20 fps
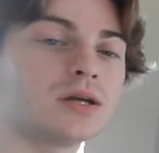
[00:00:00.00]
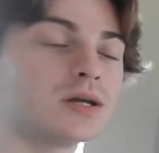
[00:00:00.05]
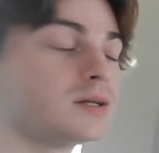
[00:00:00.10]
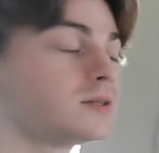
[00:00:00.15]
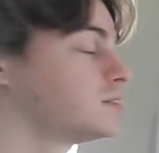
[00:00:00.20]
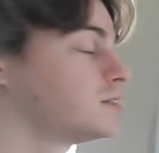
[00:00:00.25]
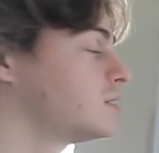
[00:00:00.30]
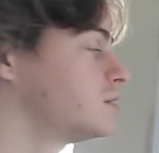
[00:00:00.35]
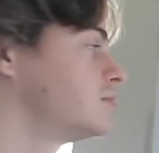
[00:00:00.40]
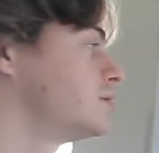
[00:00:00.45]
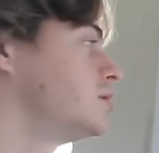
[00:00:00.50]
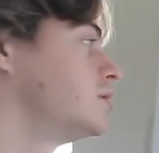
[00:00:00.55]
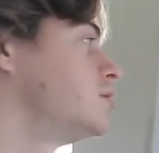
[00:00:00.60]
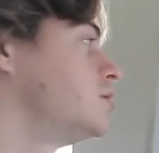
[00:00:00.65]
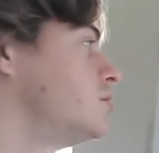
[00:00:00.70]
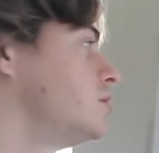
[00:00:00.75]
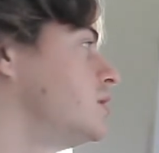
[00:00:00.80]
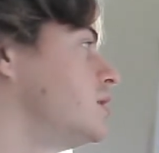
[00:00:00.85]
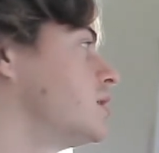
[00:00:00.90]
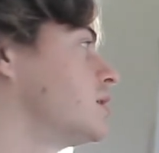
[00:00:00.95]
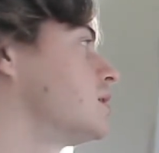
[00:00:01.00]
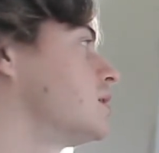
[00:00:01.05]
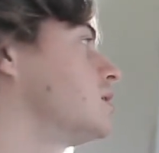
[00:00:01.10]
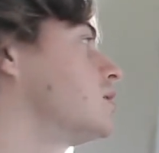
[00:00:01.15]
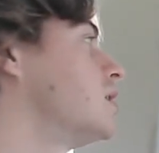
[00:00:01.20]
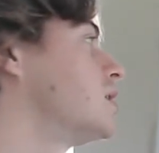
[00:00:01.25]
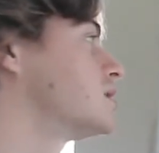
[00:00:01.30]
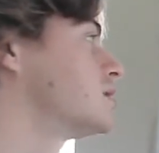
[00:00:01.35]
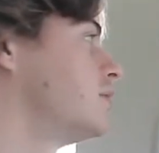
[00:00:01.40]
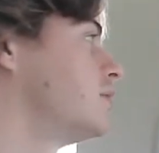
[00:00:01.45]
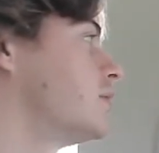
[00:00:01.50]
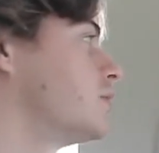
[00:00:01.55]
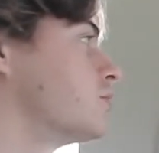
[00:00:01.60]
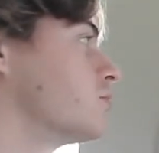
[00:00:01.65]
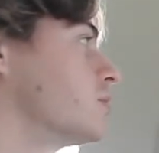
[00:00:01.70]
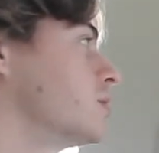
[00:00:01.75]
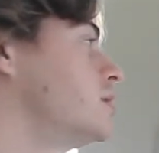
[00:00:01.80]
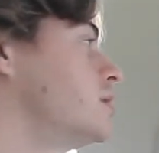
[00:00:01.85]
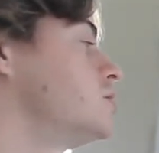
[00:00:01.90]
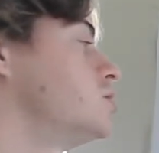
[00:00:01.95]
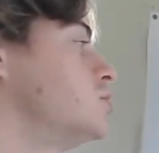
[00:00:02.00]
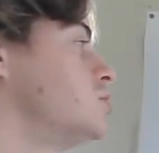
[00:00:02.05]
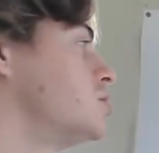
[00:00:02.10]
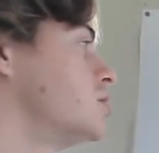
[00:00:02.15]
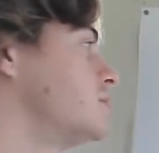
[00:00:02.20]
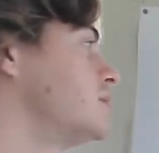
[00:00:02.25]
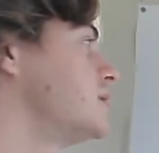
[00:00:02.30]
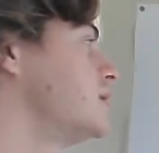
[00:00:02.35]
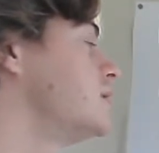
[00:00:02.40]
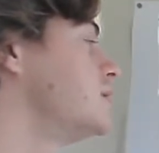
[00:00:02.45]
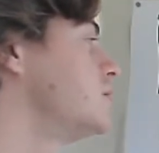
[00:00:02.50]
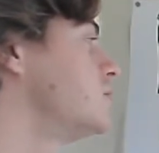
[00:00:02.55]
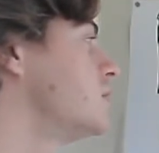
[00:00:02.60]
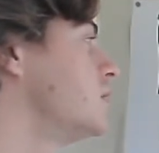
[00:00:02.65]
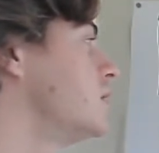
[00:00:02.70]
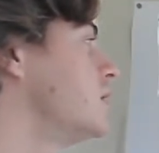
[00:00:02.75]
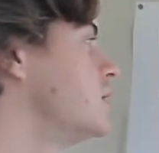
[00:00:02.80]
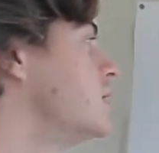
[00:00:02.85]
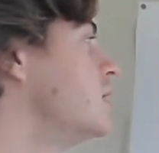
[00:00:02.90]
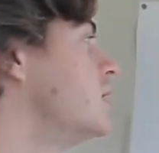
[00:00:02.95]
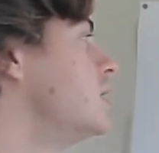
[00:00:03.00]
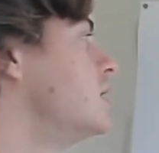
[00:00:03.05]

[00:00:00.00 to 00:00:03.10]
and substituting lots of other relationships into it